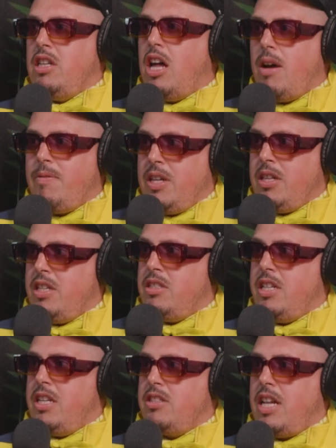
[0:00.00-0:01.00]
loving these
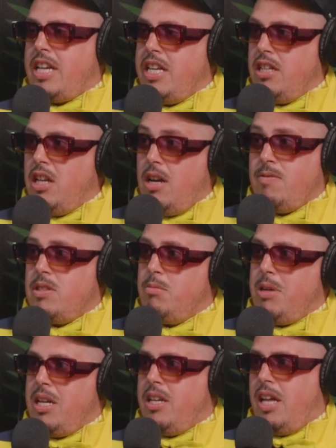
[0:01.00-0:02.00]
things. Like he loves them,
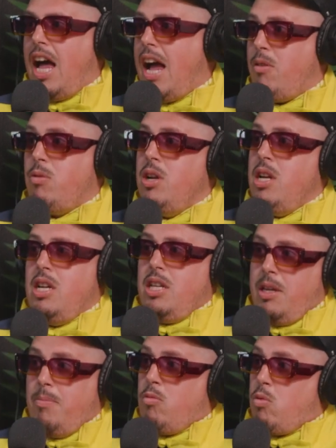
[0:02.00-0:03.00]
but I
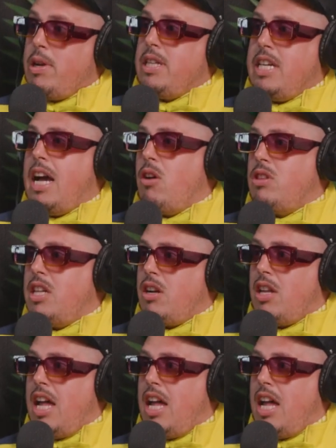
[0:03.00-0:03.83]
am really out there.